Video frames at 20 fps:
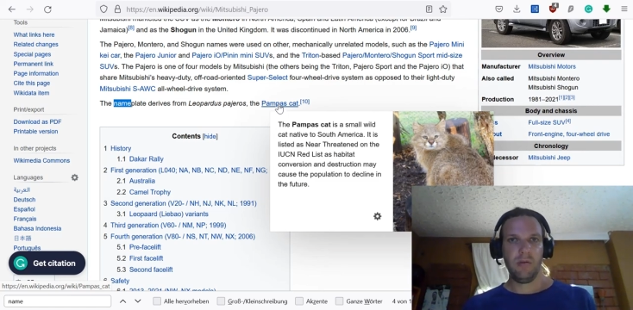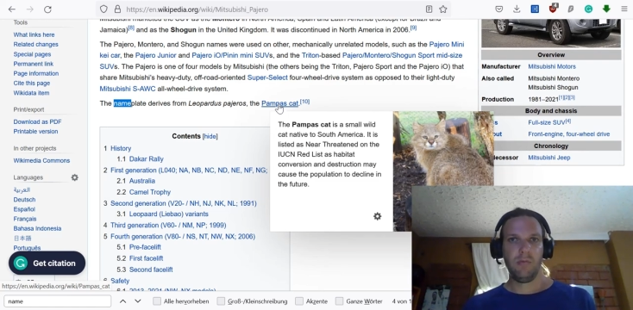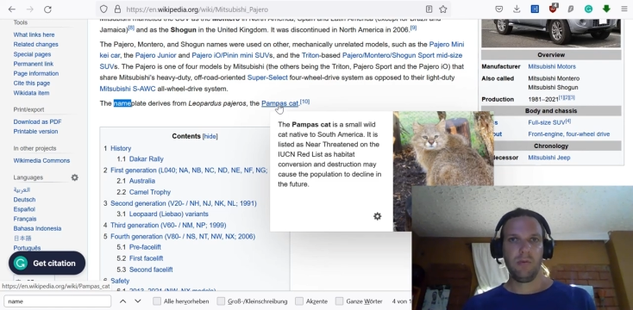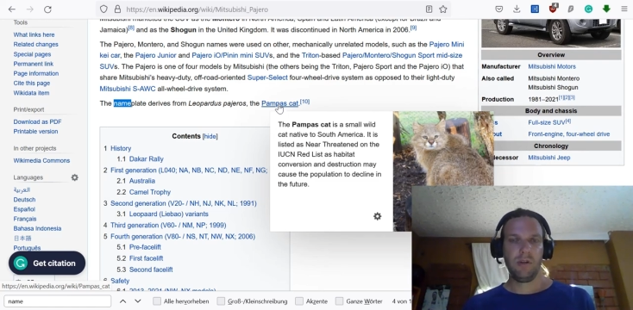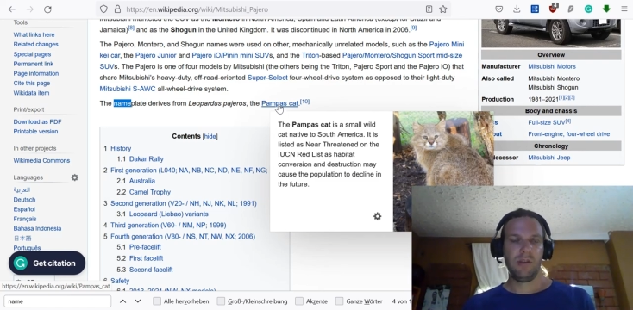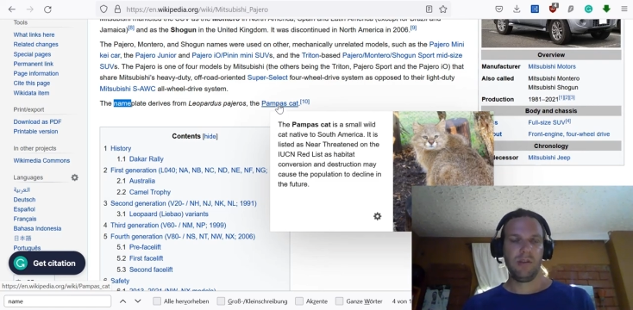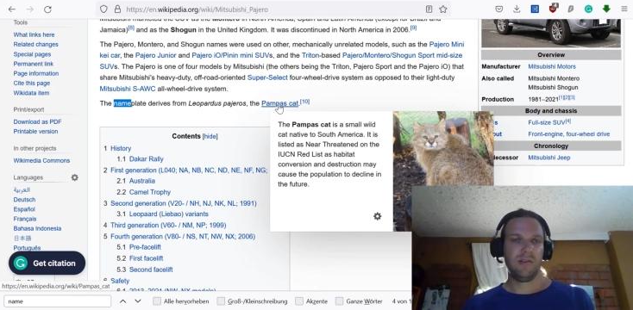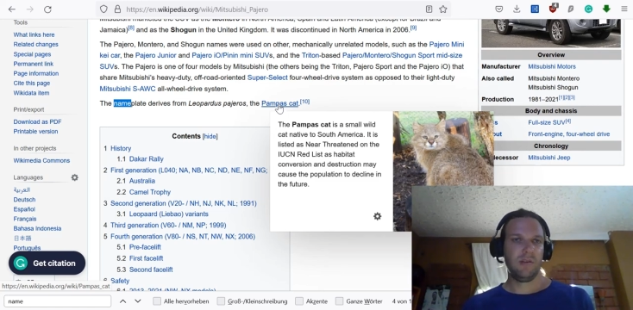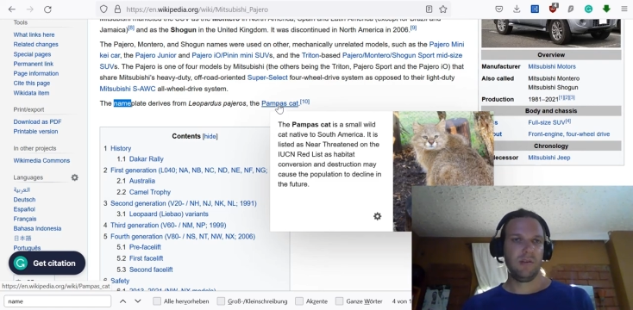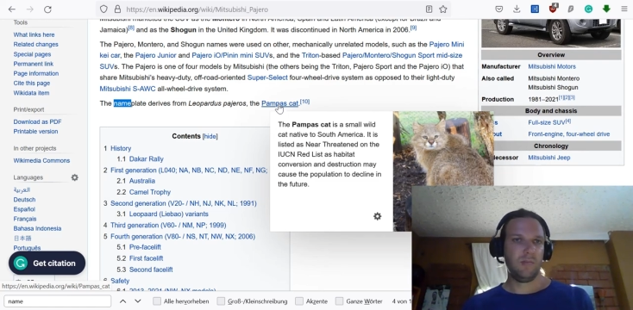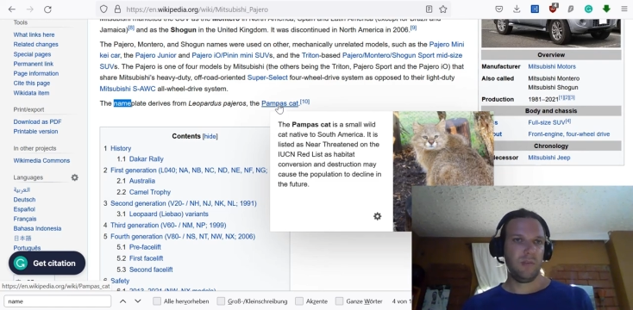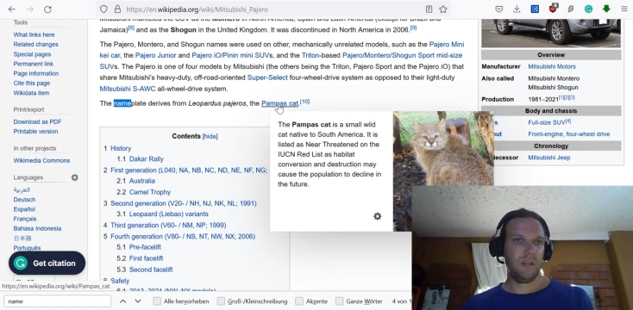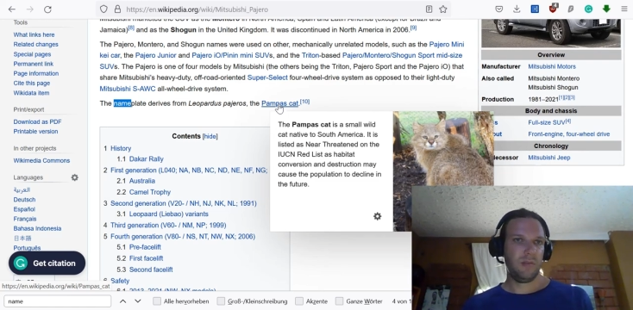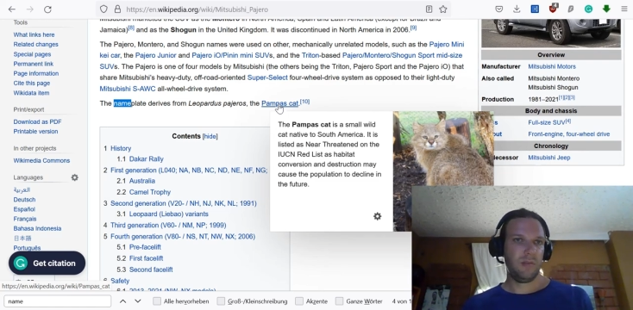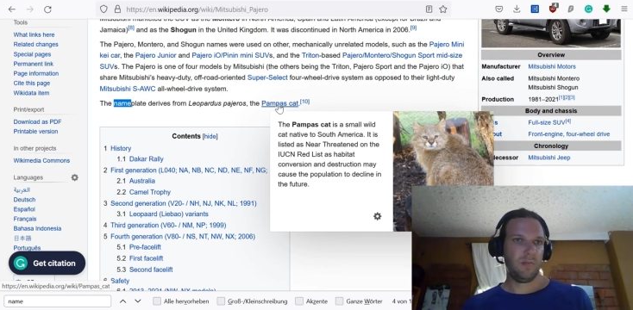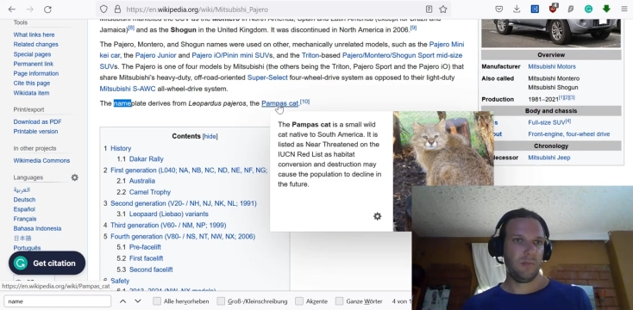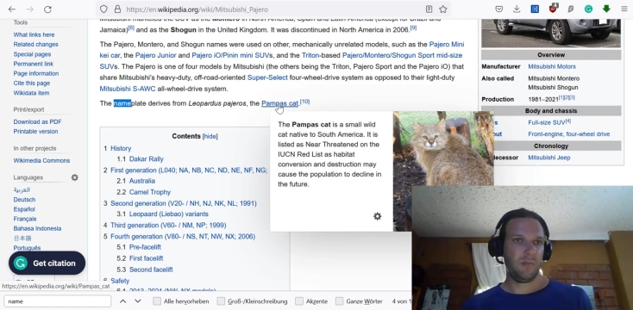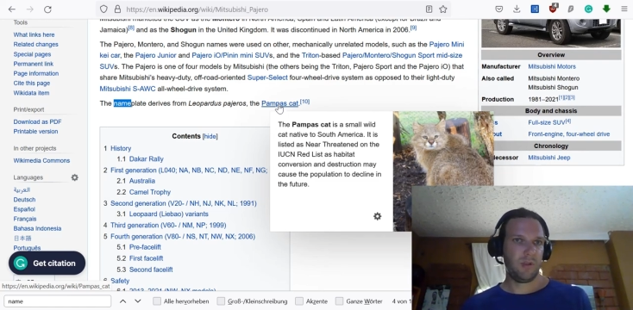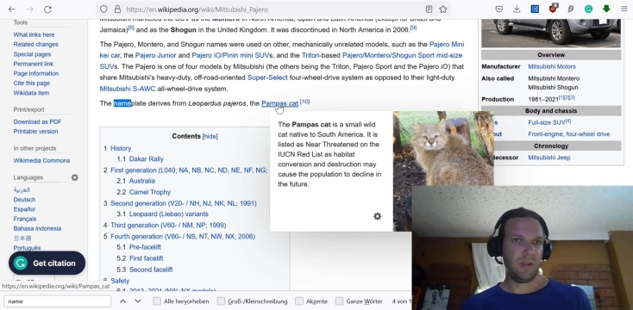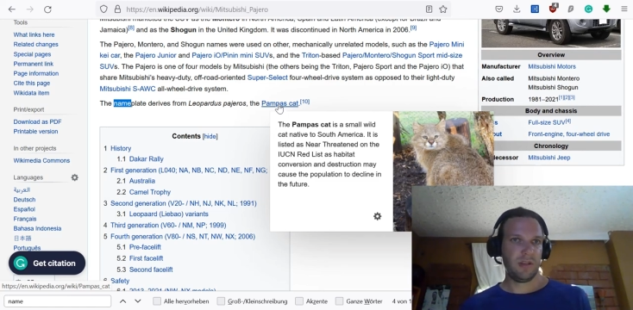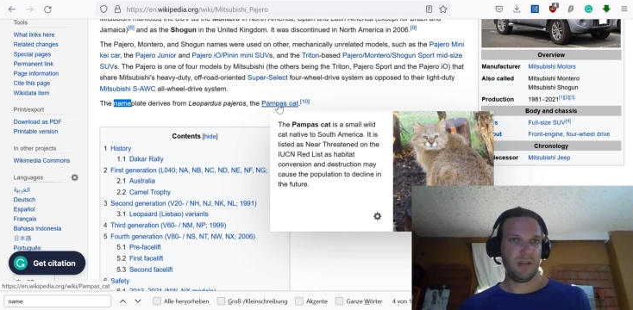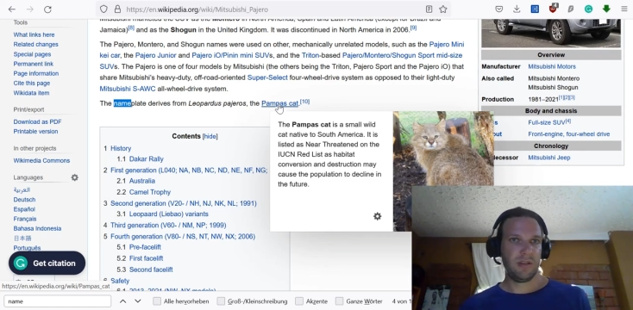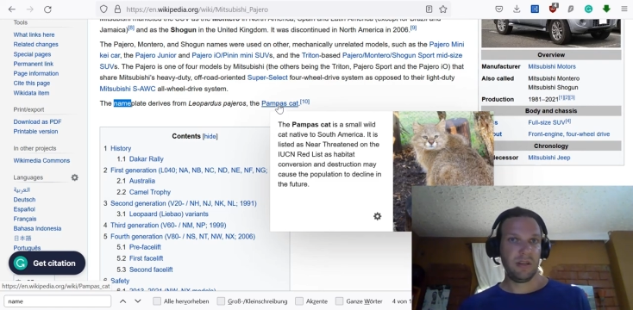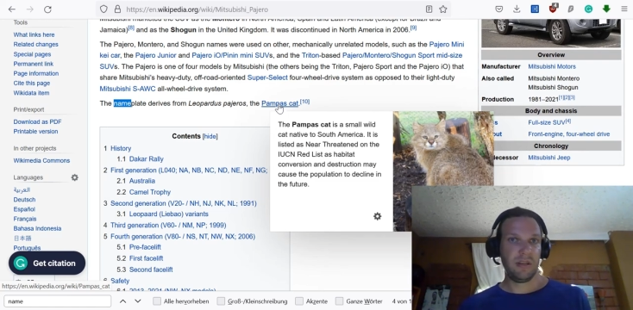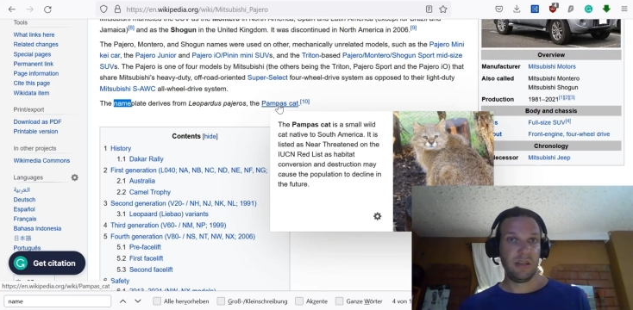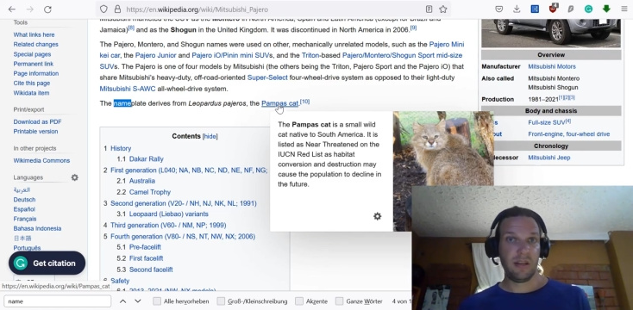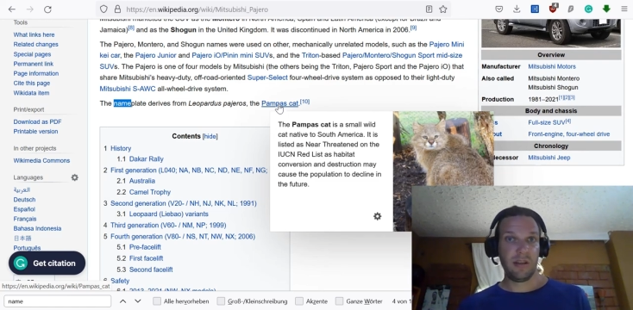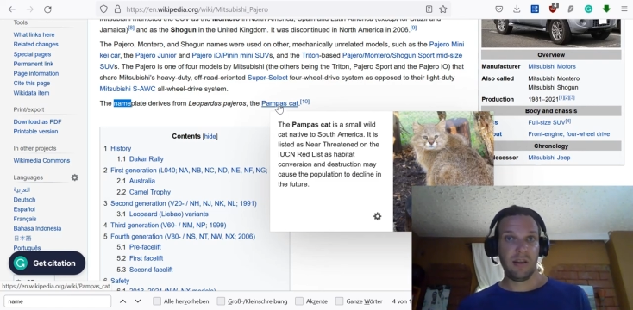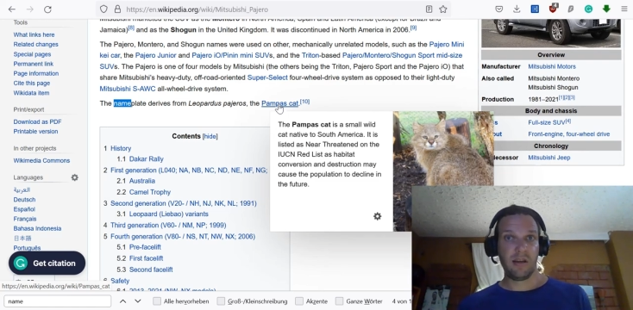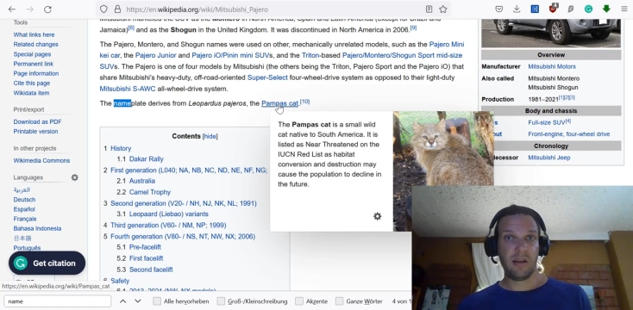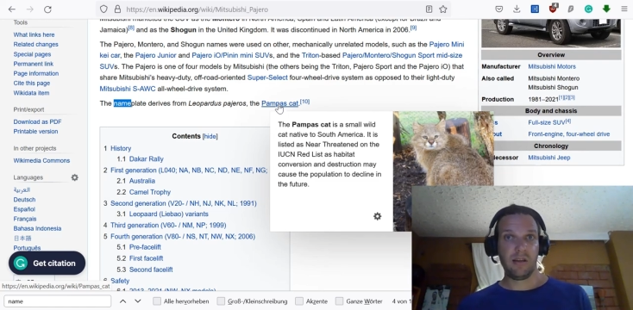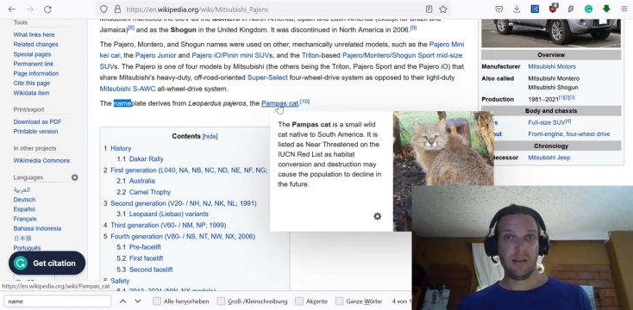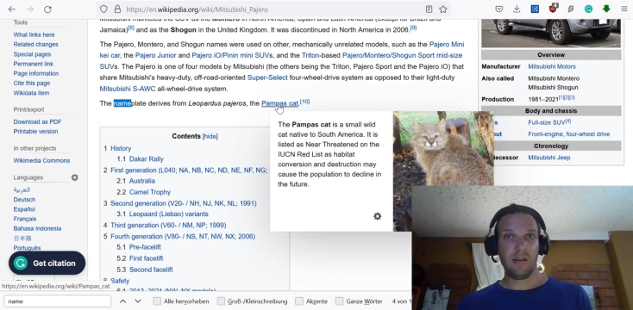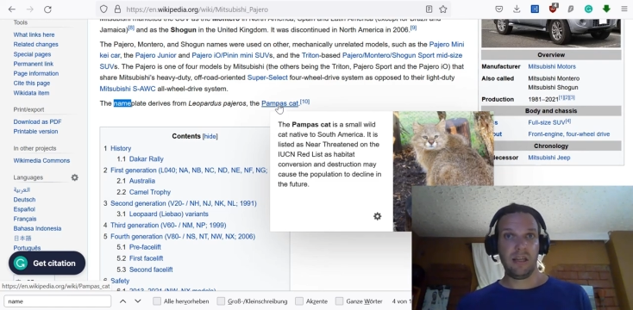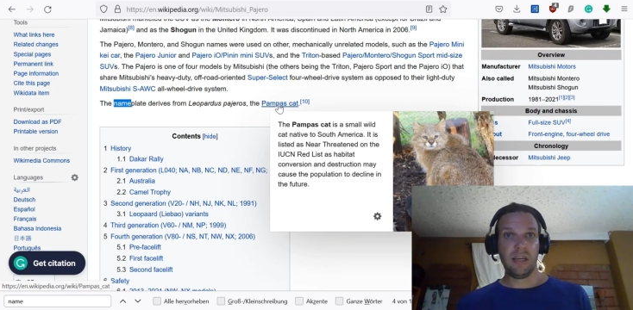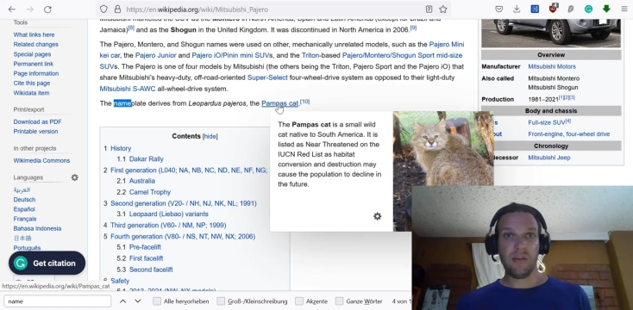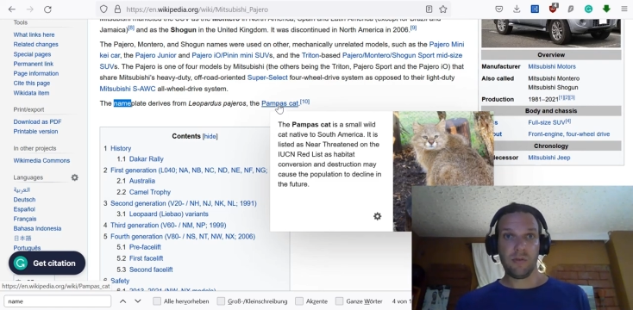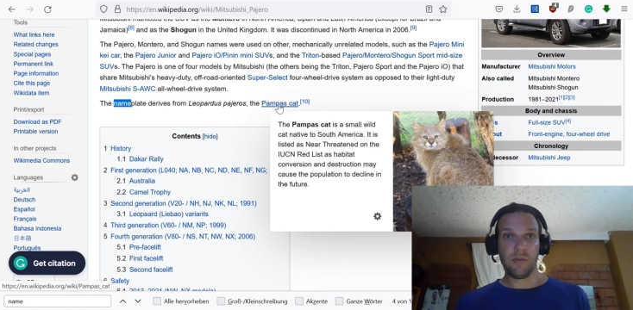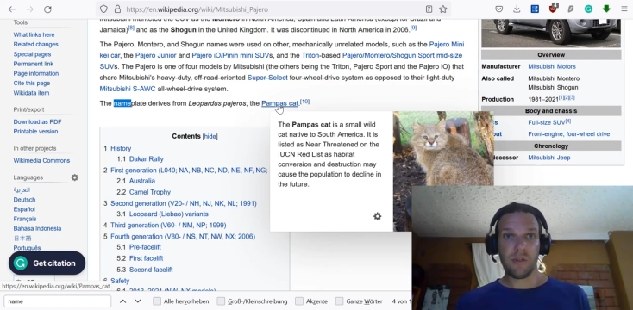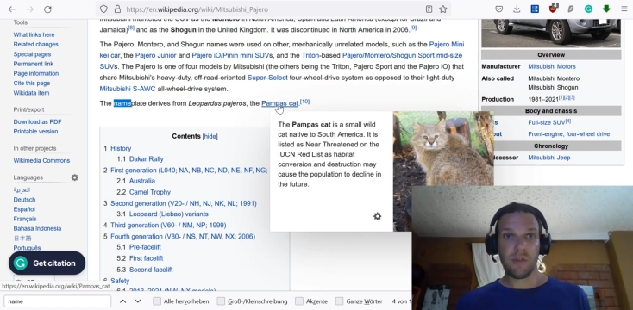what does it mean potentially in other
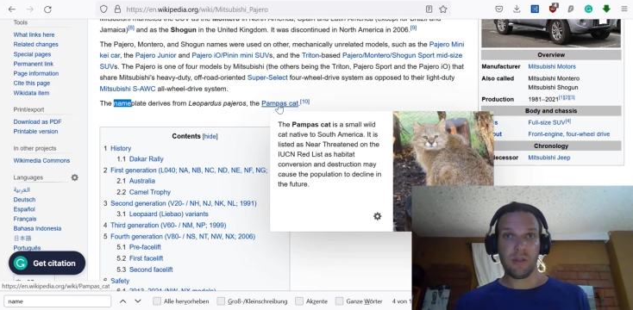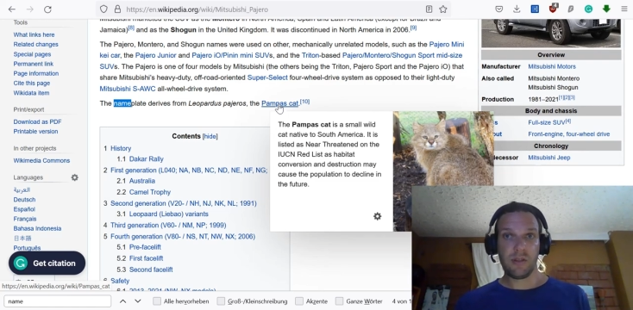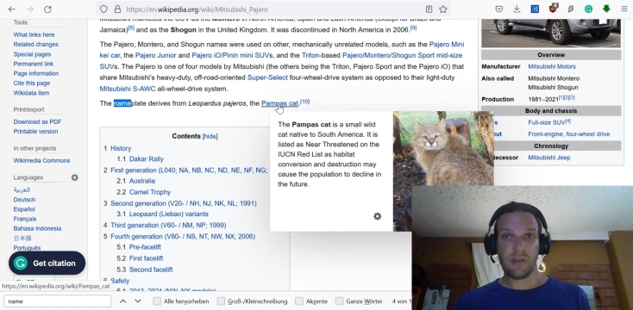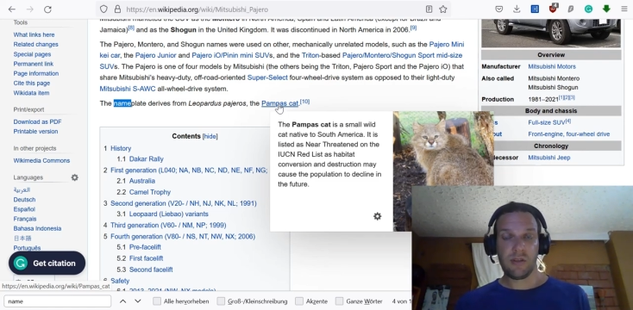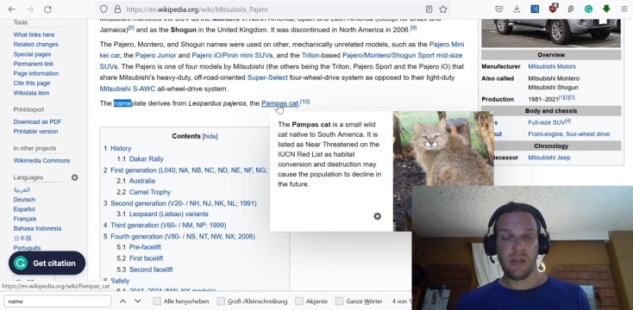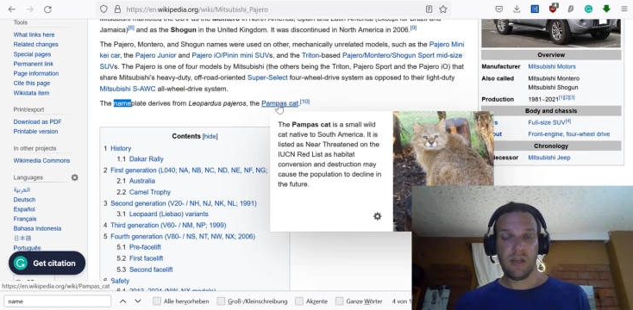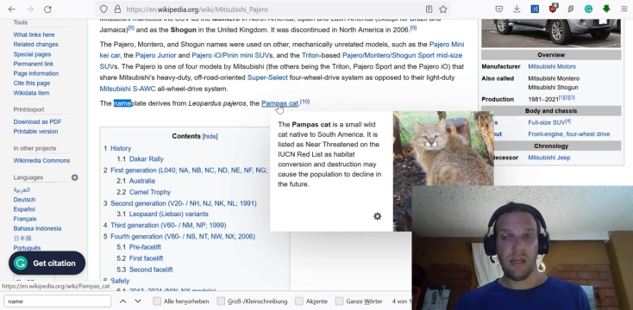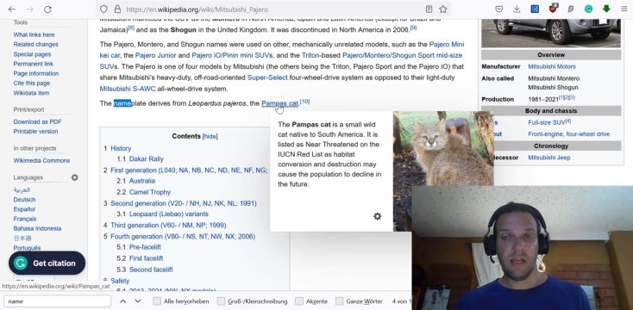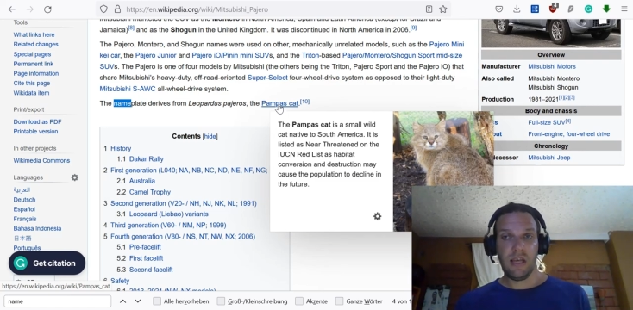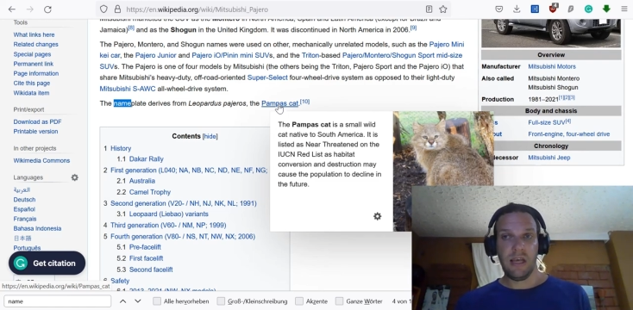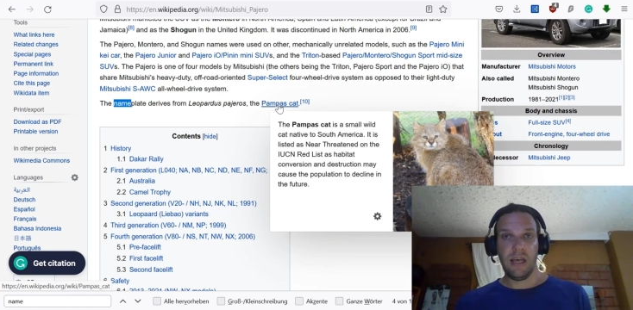languages,